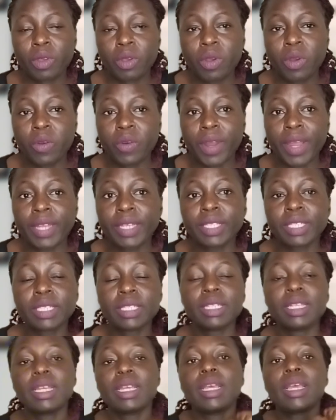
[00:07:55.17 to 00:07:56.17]
All right?
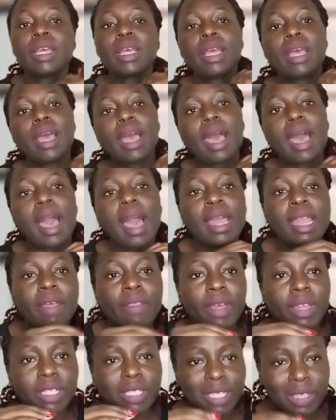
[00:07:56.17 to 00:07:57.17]

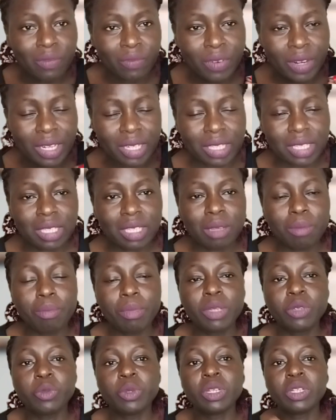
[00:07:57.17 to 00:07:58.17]
Another difference
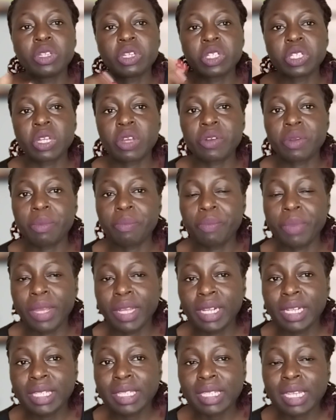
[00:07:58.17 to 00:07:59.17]
between treasury
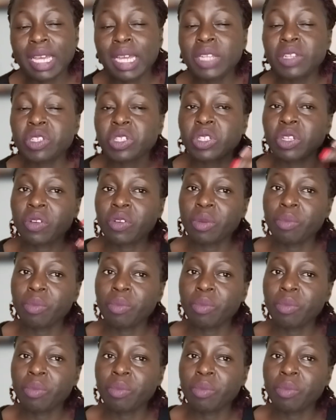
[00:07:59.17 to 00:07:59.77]
bills and treasury